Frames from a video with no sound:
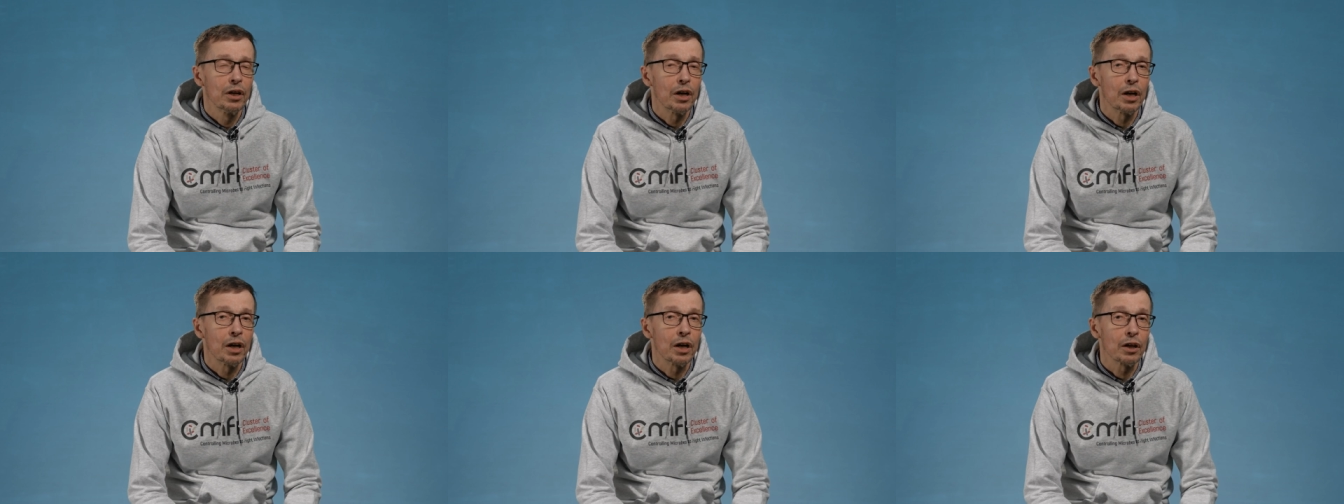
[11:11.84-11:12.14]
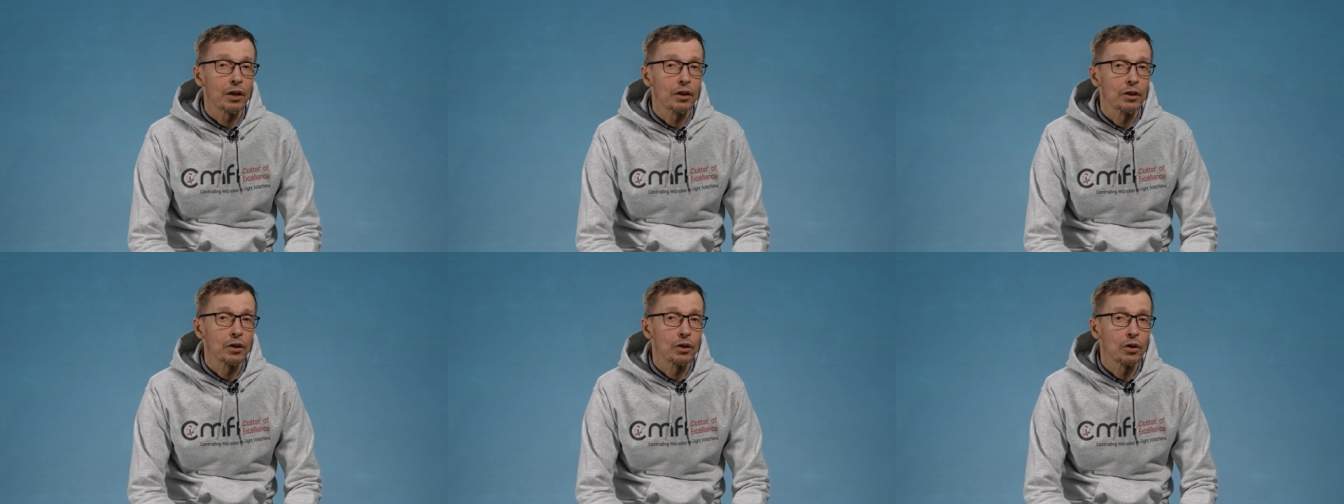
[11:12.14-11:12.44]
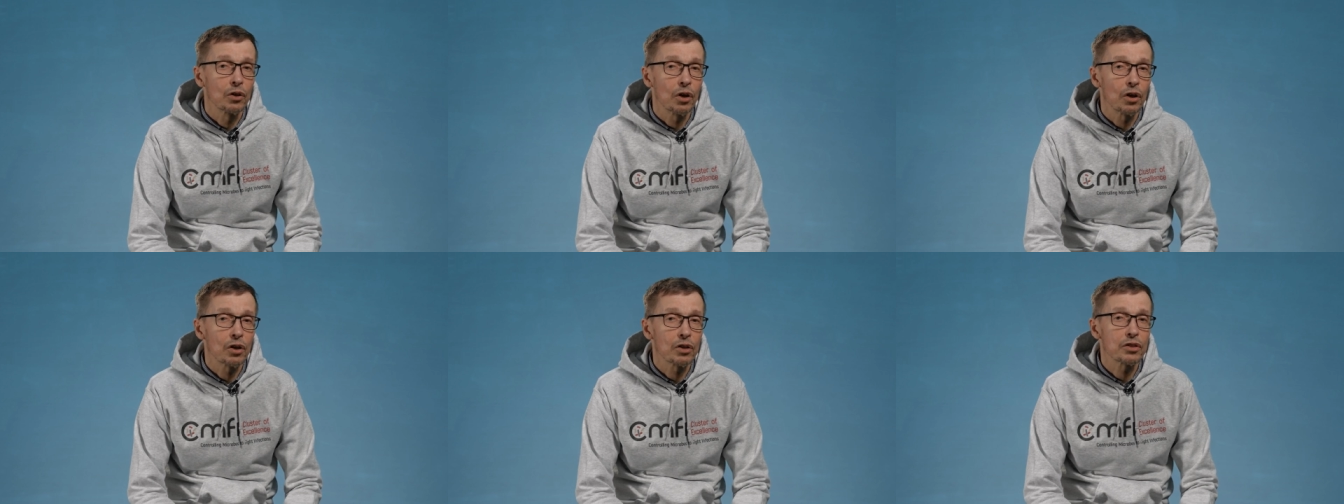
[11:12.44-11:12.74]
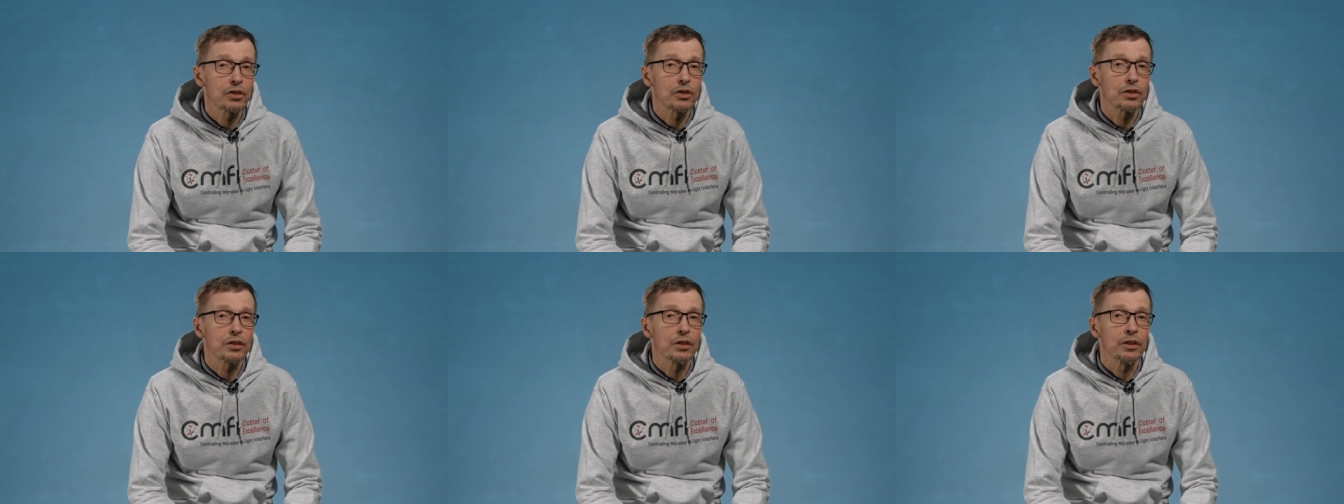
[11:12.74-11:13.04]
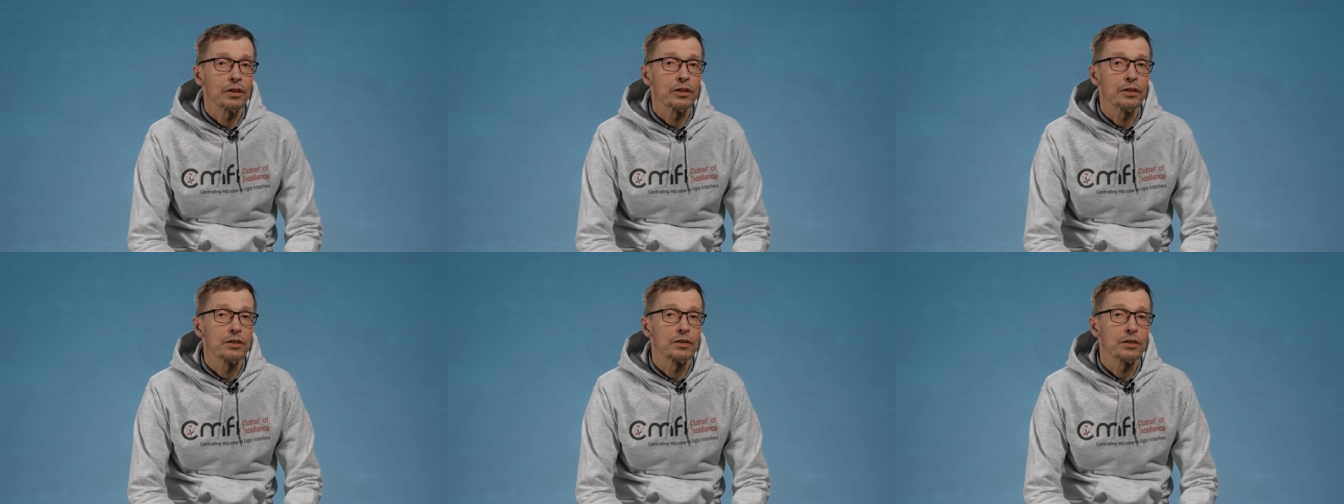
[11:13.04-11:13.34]
are caused
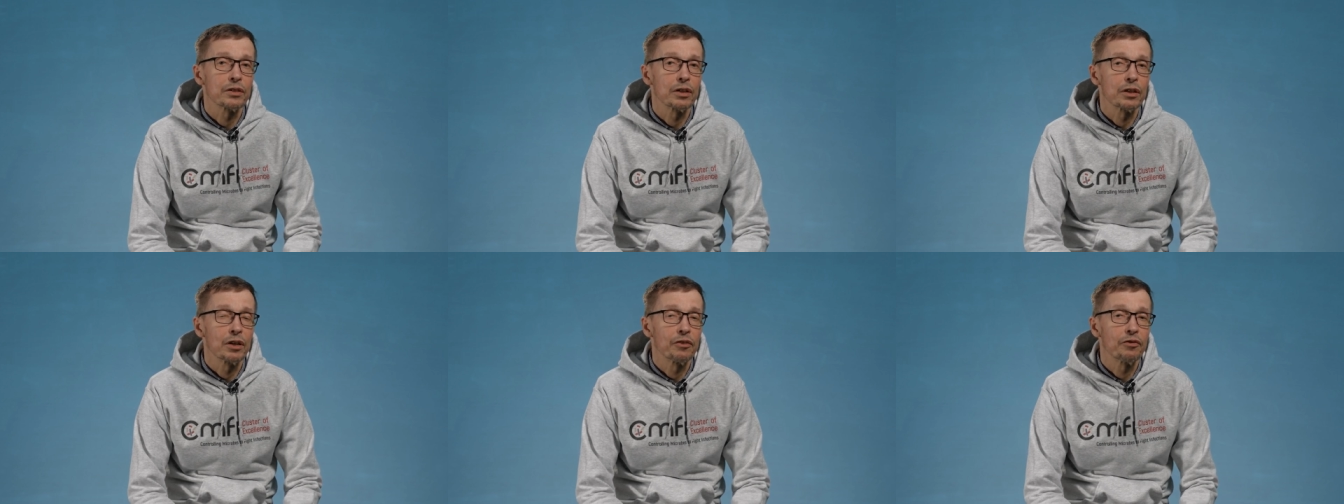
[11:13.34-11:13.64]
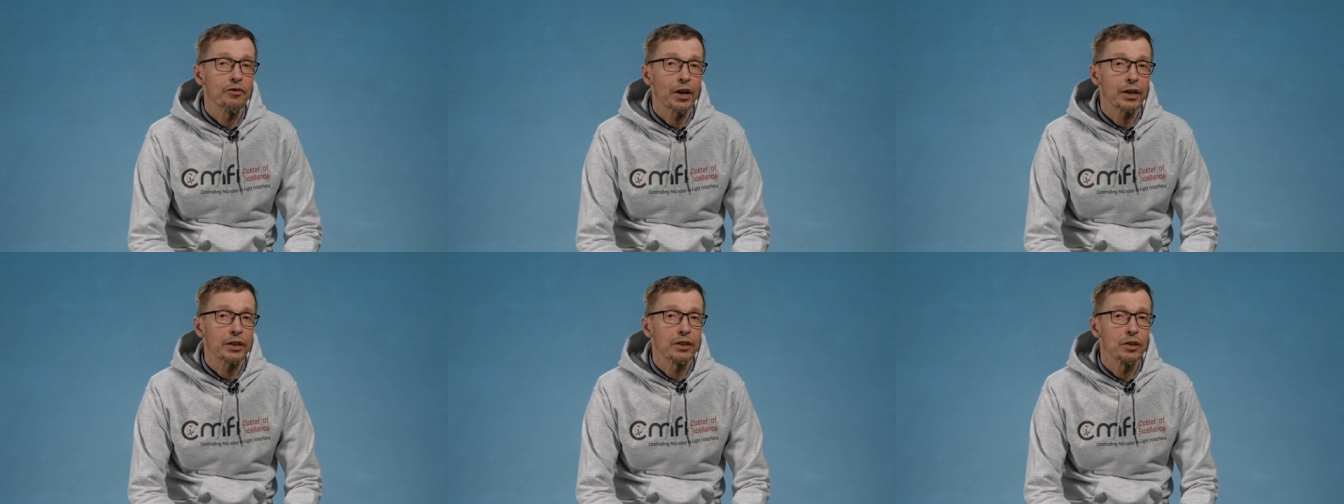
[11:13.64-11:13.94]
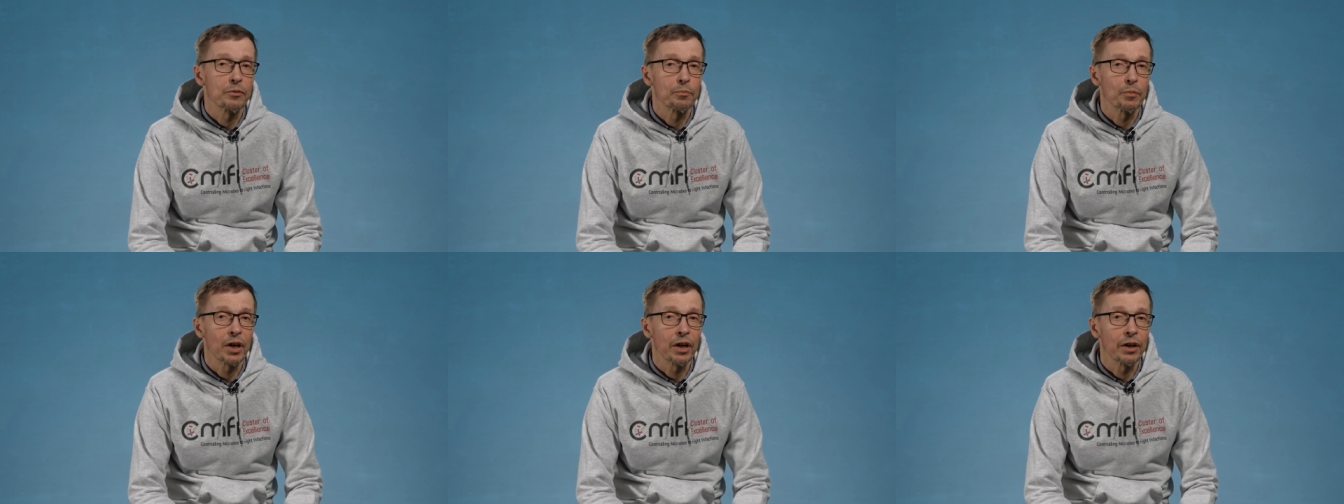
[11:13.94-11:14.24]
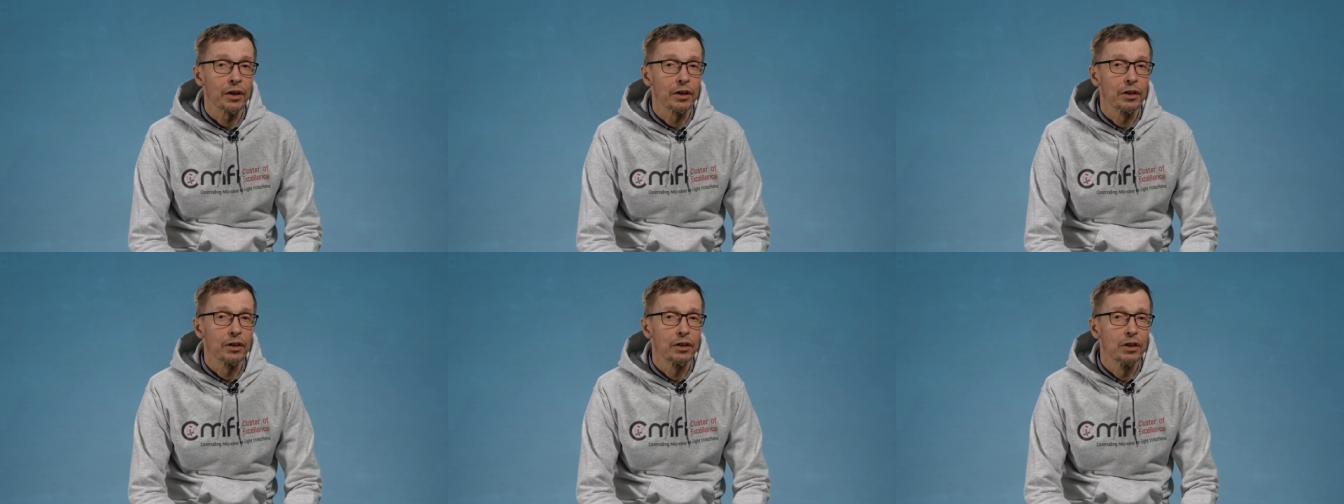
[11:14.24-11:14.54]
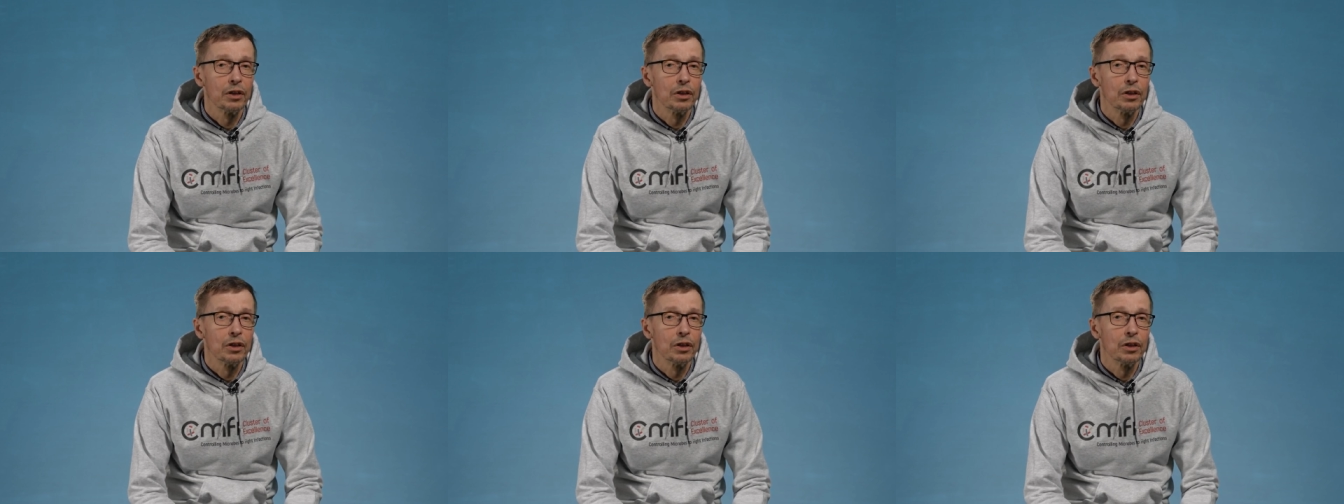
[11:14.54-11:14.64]
and affected by